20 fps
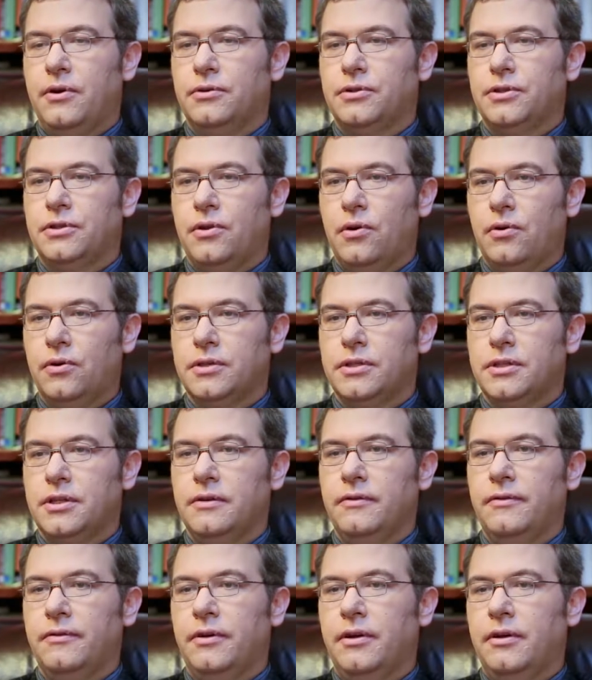stocks
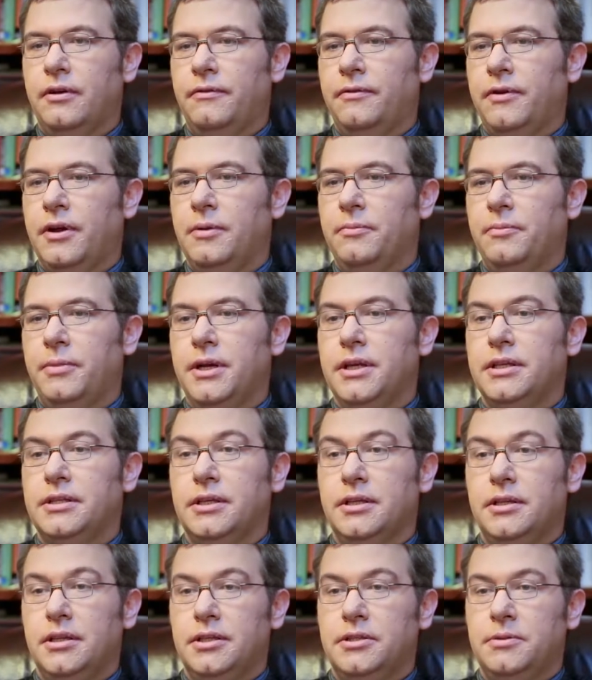of
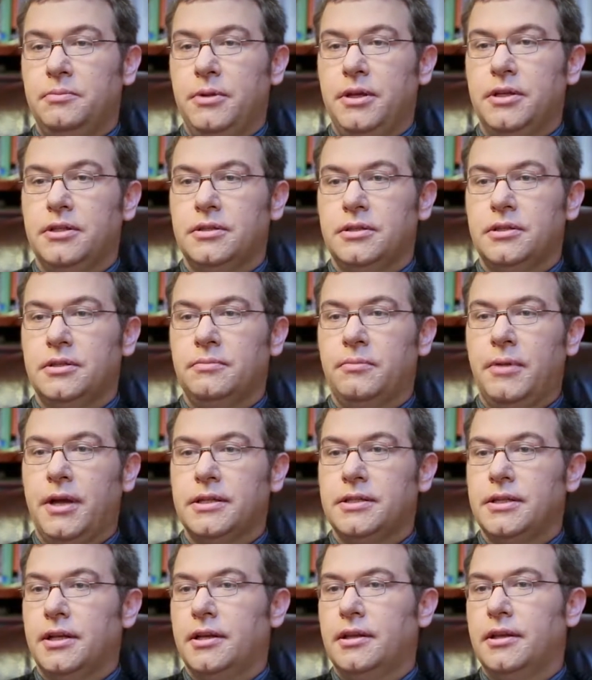companies, and this means
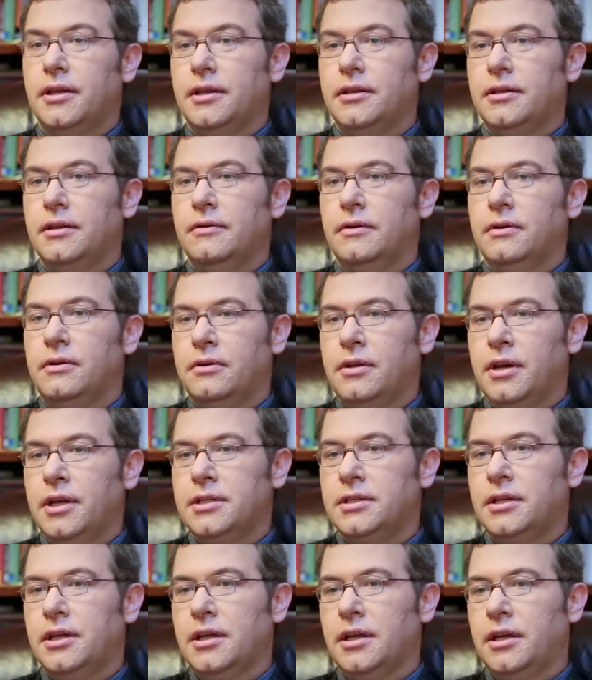basically that the
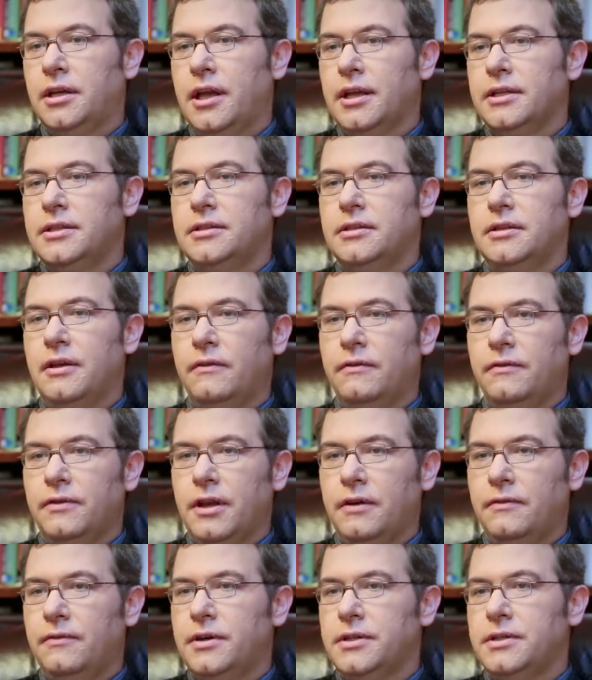risk gets
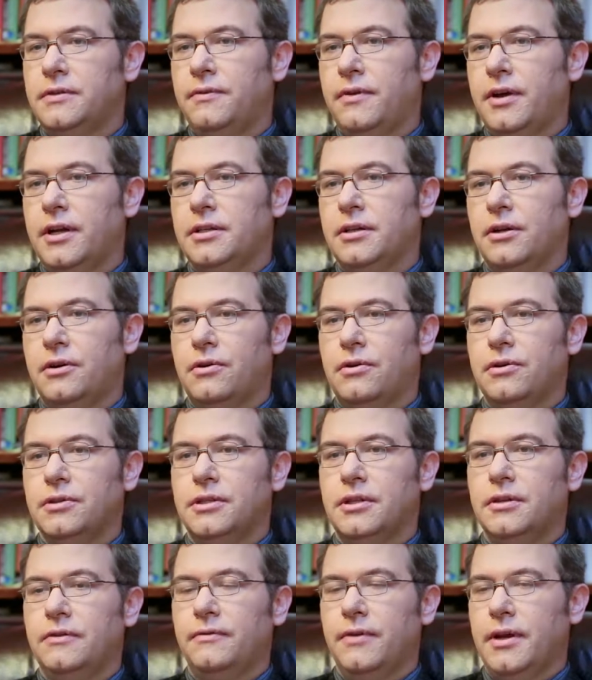diversified
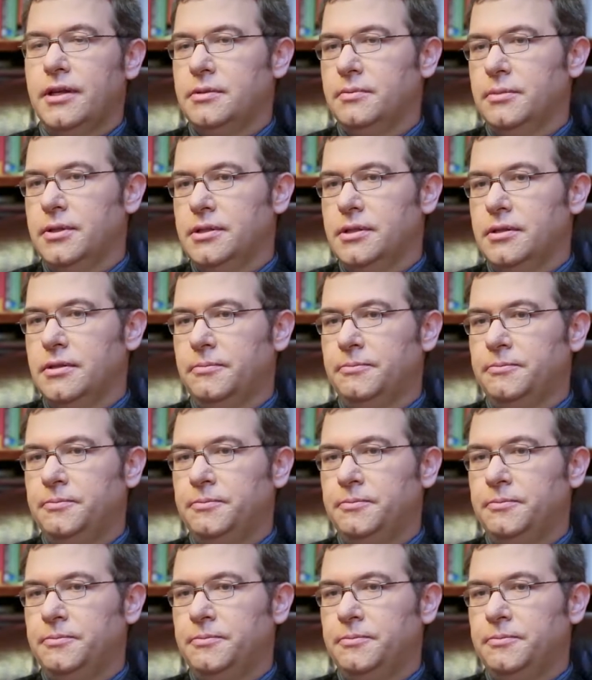across the investments.